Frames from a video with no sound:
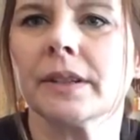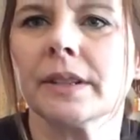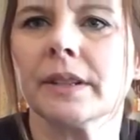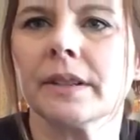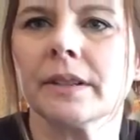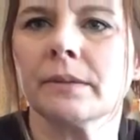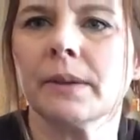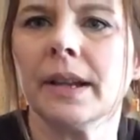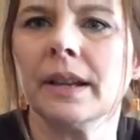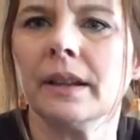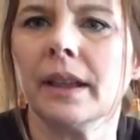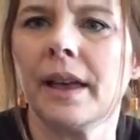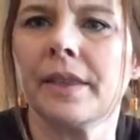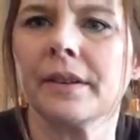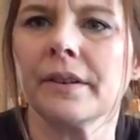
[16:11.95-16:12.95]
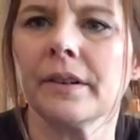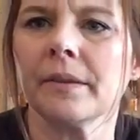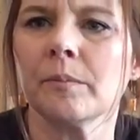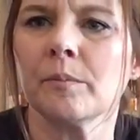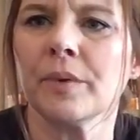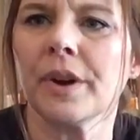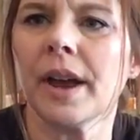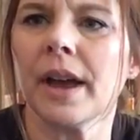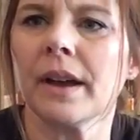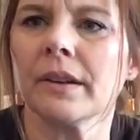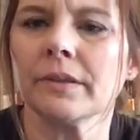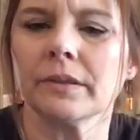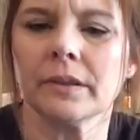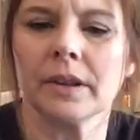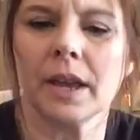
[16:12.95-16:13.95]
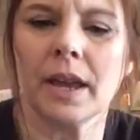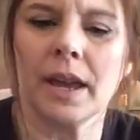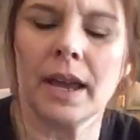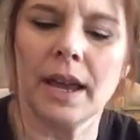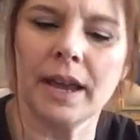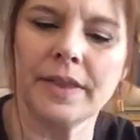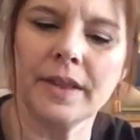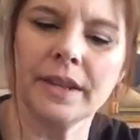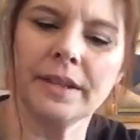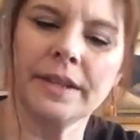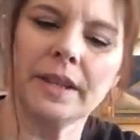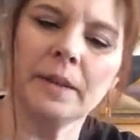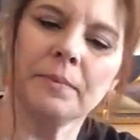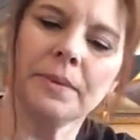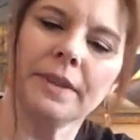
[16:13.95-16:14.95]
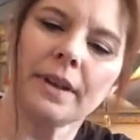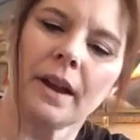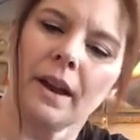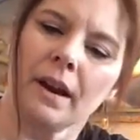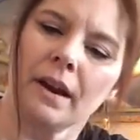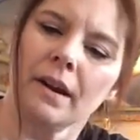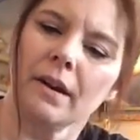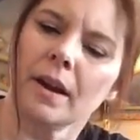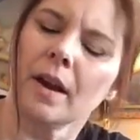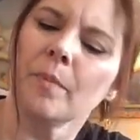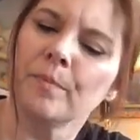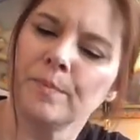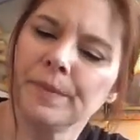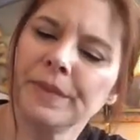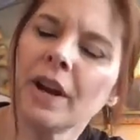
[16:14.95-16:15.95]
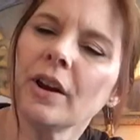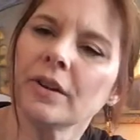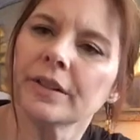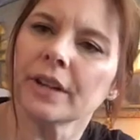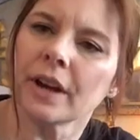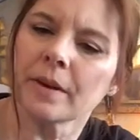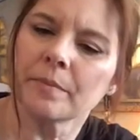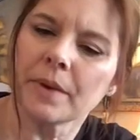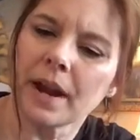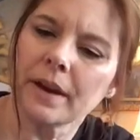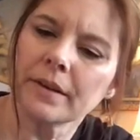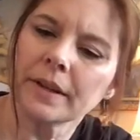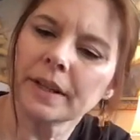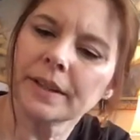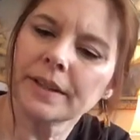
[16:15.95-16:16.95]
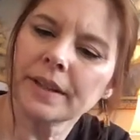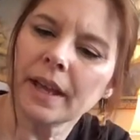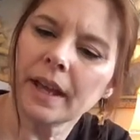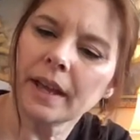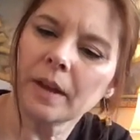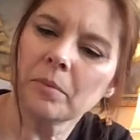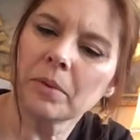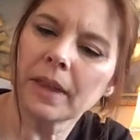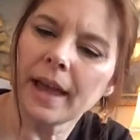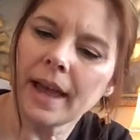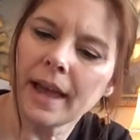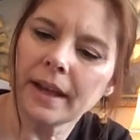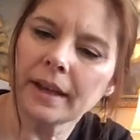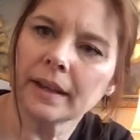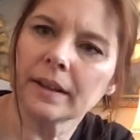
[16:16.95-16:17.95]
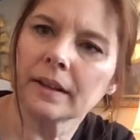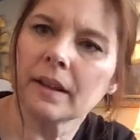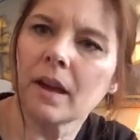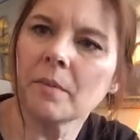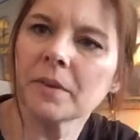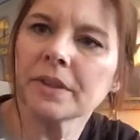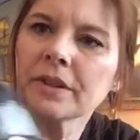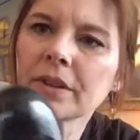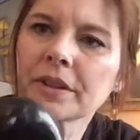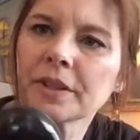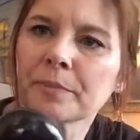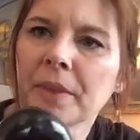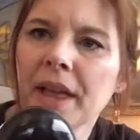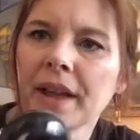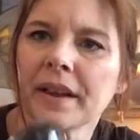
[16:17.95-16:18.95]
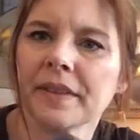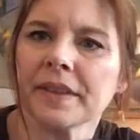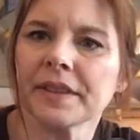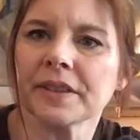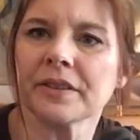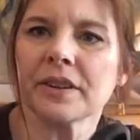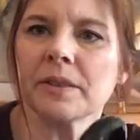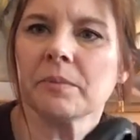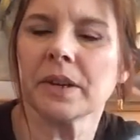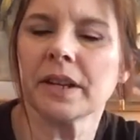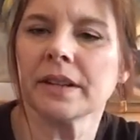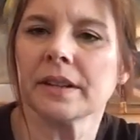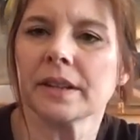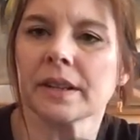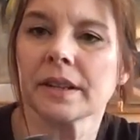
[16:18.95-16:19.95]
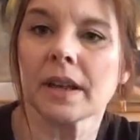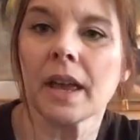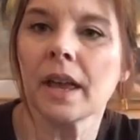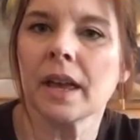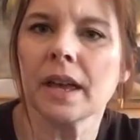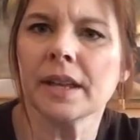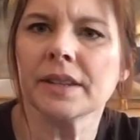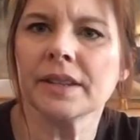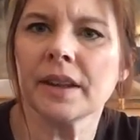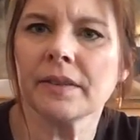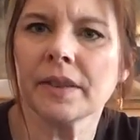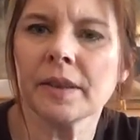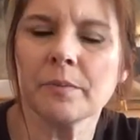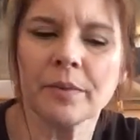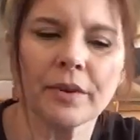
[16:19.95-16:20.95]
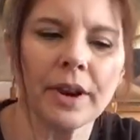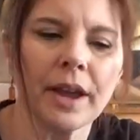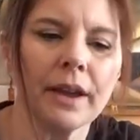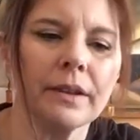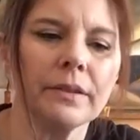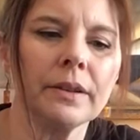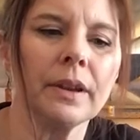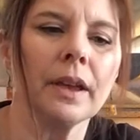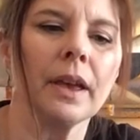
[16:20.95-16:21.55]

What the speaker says: It's a suede leather, brown. And the tips are a dark brown. It's not a black. It almost looks black on the screen, but it's definitely brown.